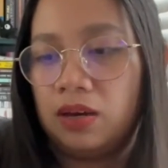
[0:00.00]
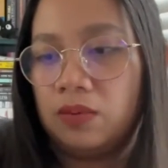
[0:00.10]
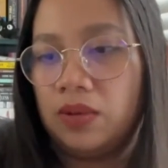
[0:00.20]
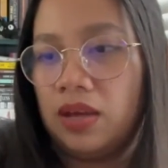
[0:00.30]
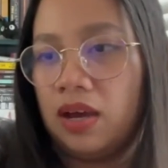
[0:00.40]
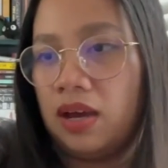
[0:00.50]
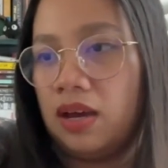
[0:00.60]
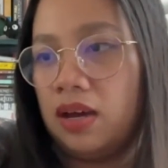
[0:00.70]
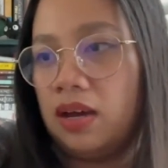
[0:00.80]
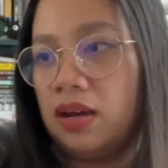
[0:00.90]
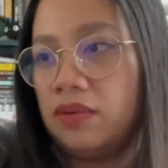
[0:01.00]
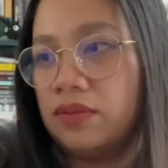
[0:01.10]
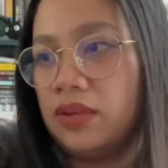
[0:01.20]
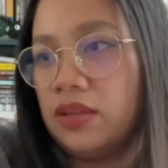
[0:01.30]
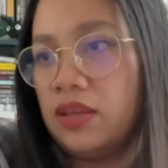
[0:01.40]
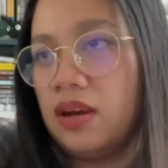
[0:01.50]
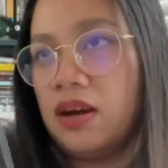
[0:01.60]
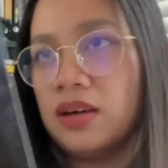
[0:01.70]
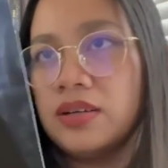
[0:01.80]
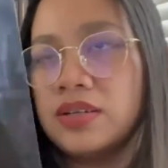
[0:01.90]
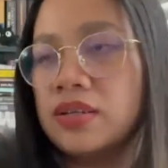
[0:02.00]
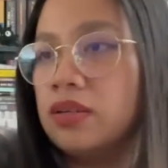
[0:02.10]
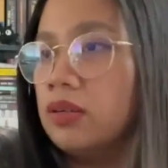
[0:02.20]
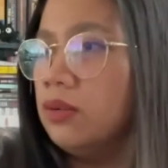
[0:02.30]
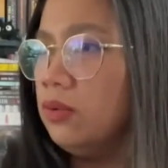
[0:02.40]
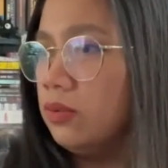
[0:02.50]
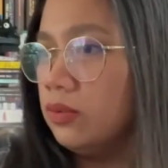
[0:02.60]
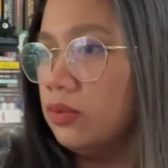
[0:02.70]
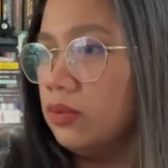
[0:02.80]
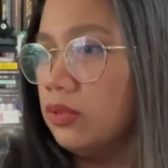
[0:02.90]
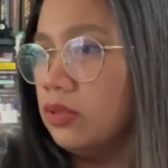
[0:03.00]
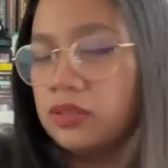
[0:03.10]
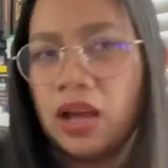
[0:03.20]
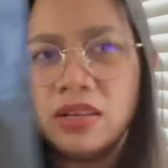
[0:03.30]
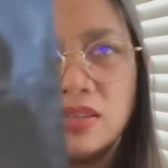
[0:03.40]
we have the art. Ooh, that